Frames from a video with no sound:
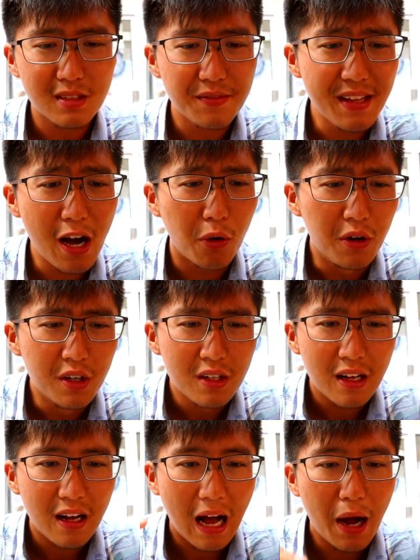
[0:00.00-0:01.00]
Now,
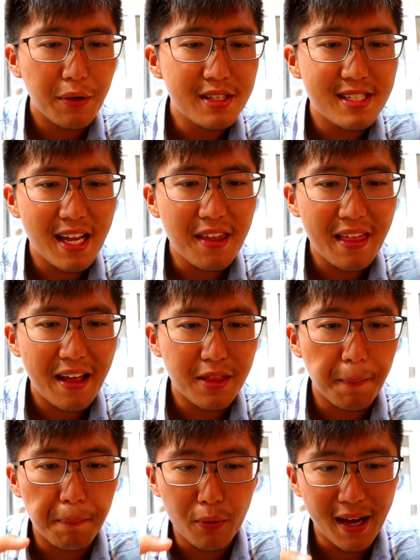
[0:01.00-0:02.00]
I would say that the
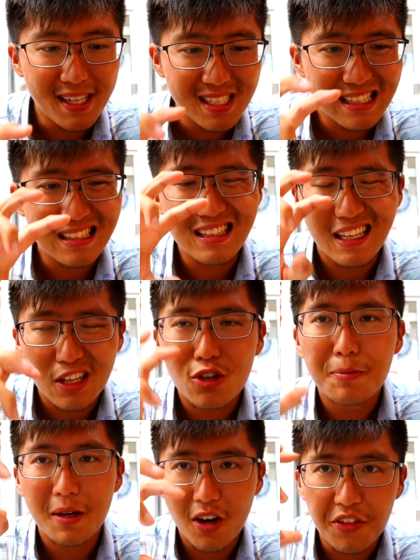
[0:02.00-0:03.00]
bread is a little
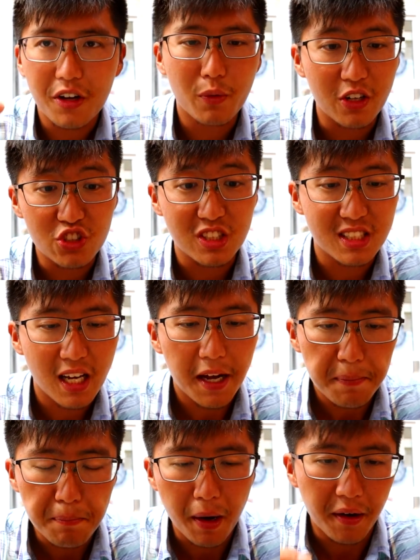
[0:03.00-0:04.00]
bit on the crunchy
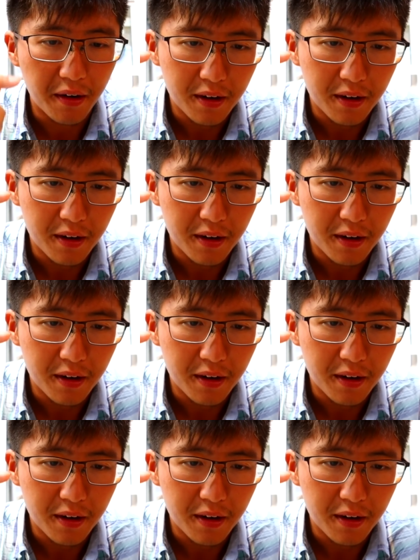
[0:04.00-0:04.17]
side, but